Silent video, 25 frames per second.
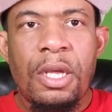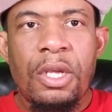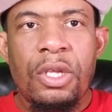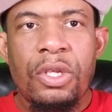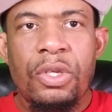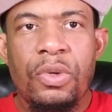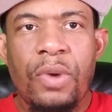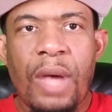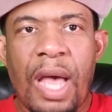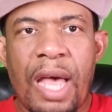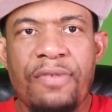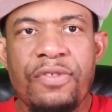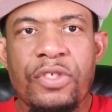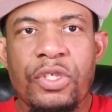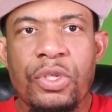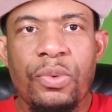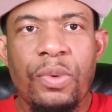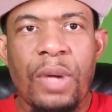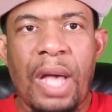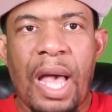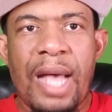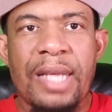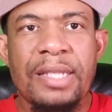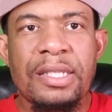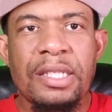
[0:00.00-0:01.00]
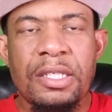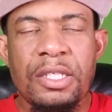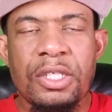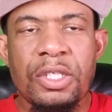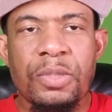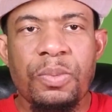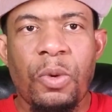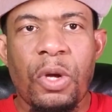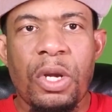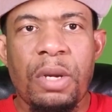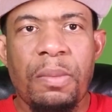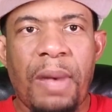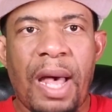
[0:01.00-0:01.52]
You have two guys in the
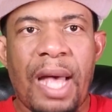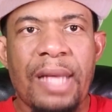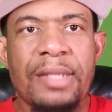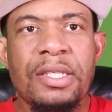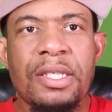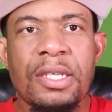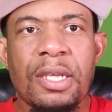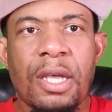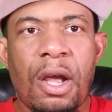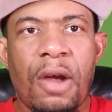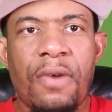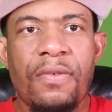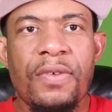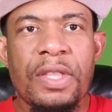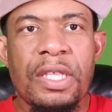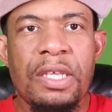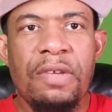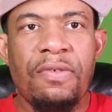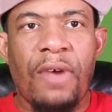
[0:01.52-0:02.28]
sport of boxing currently